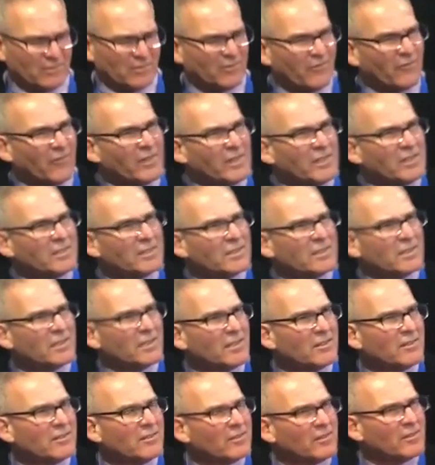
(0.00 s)

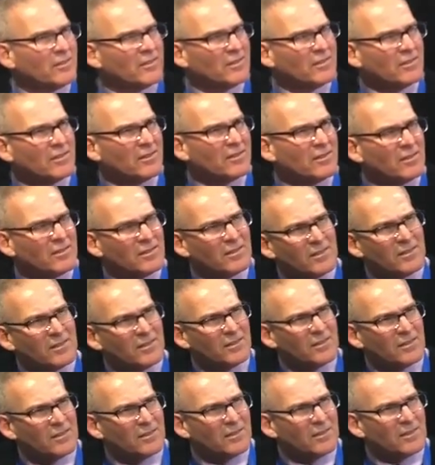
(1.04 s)

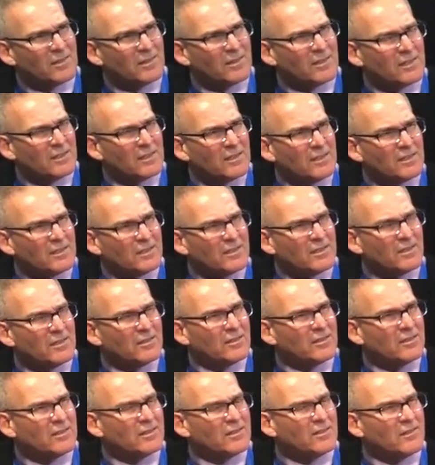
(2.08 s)

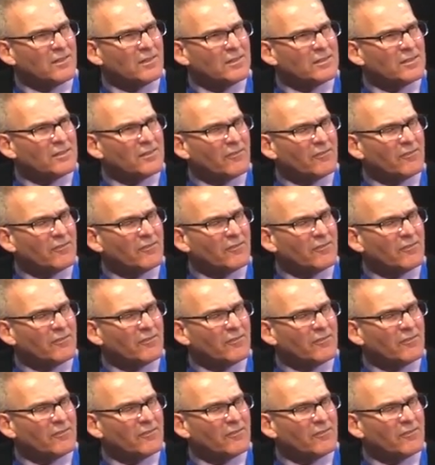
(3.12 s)
The person shown says nothing.